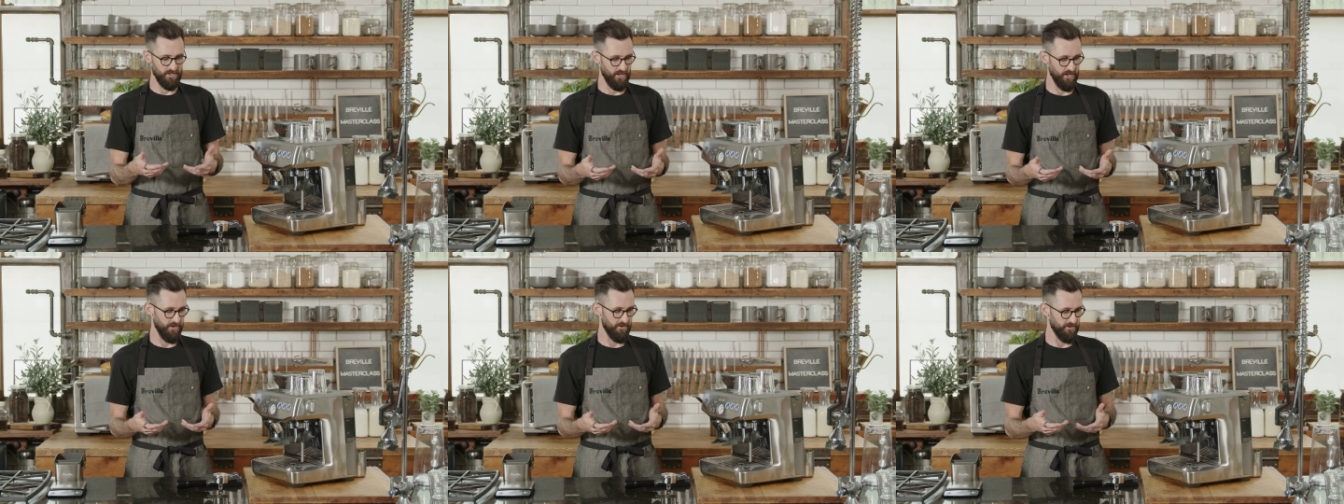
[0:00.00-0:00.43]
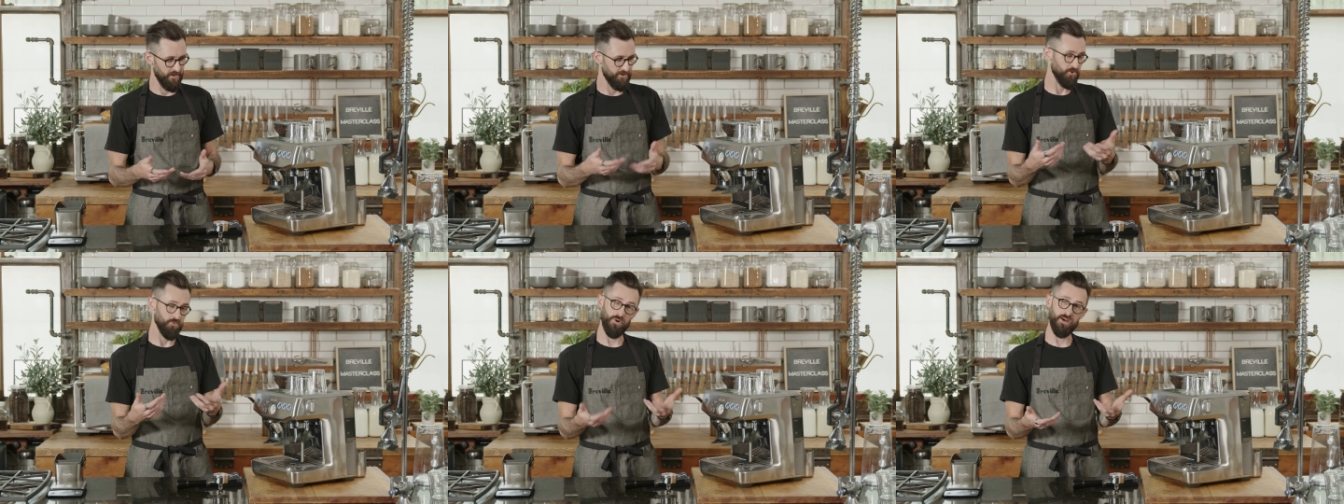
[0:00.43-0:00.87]
Uh,
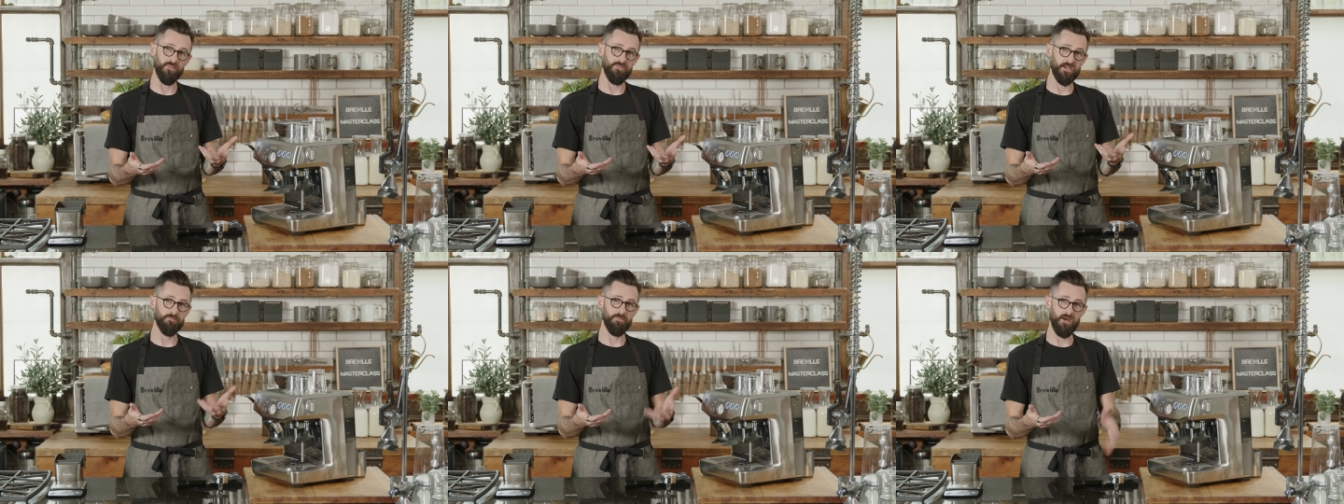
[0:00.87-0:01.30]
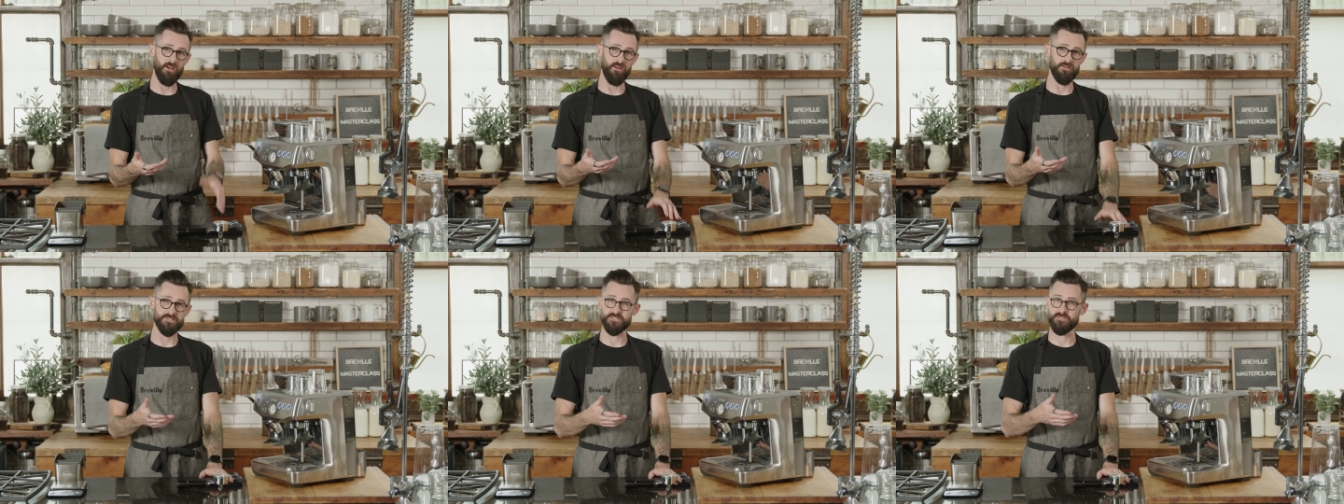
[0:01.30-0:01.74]
another way to think about
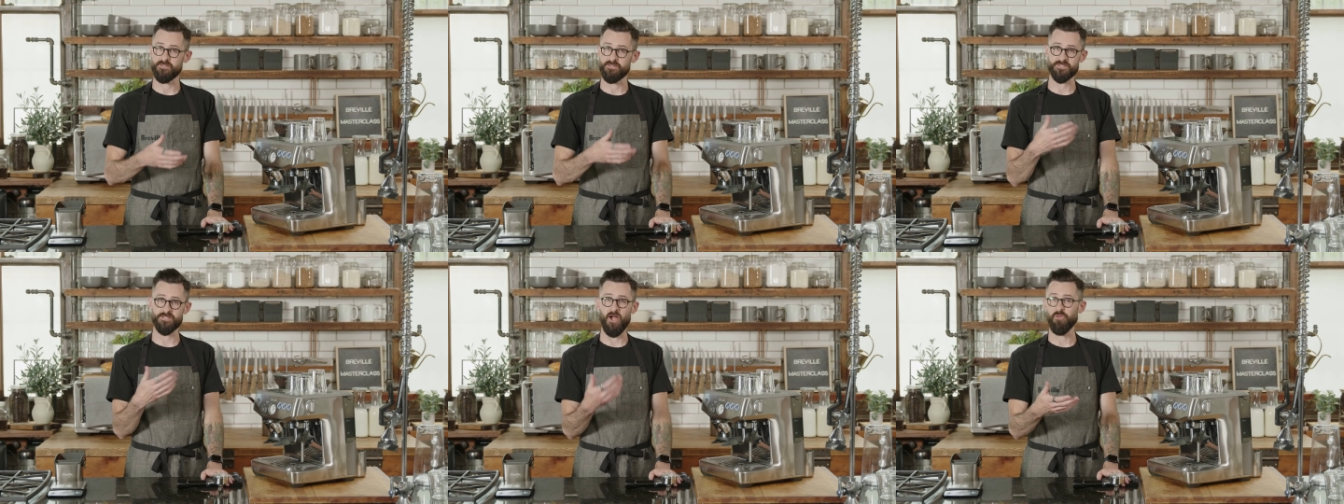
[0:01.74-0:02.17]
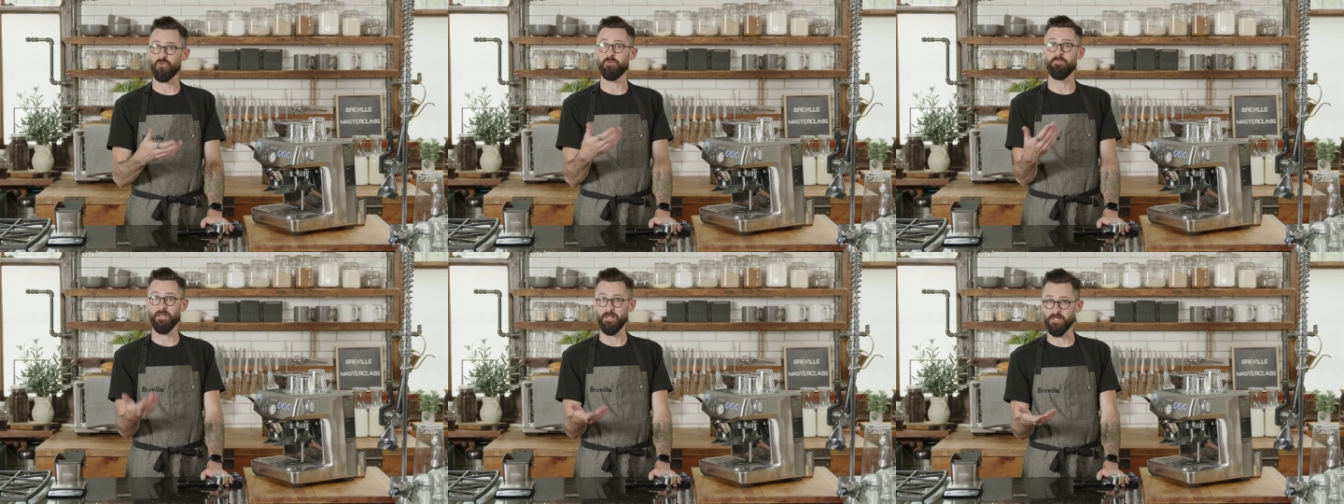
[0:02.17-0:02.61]
it is
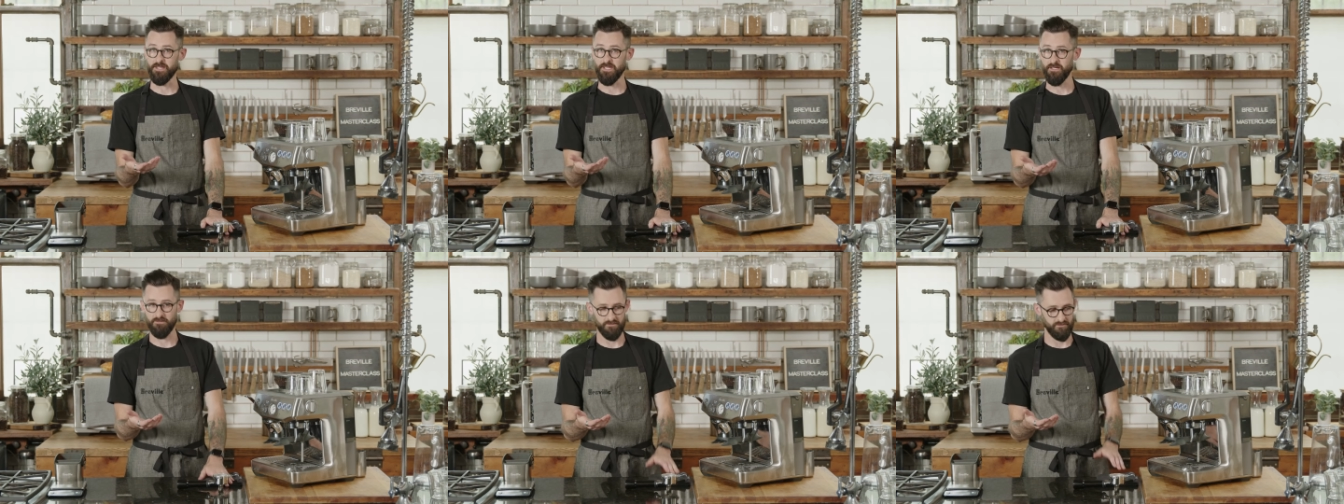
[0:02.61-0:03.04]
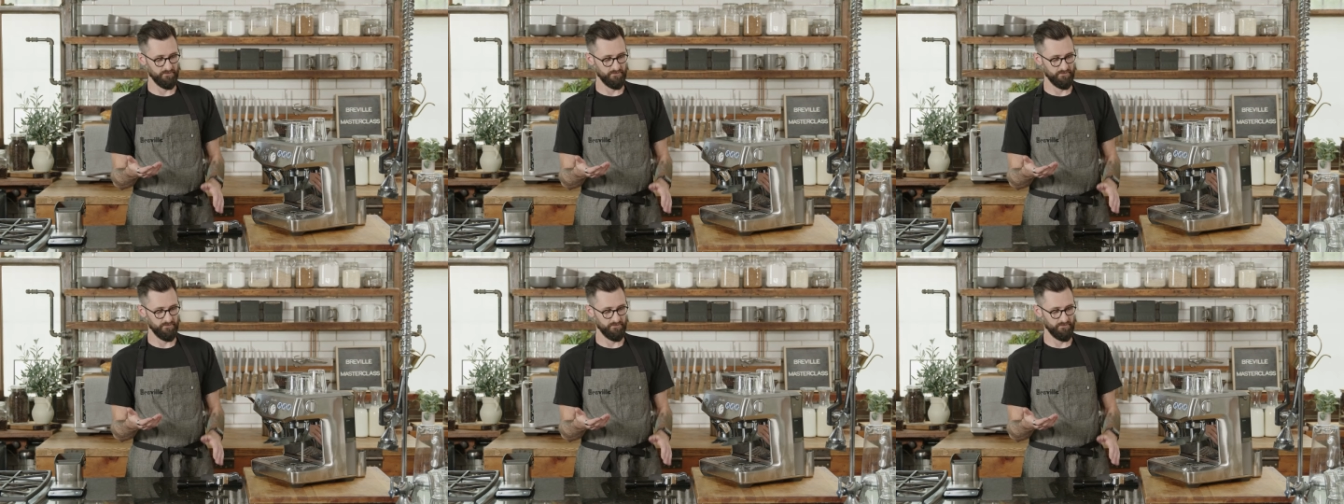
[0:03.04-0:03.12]
solubility.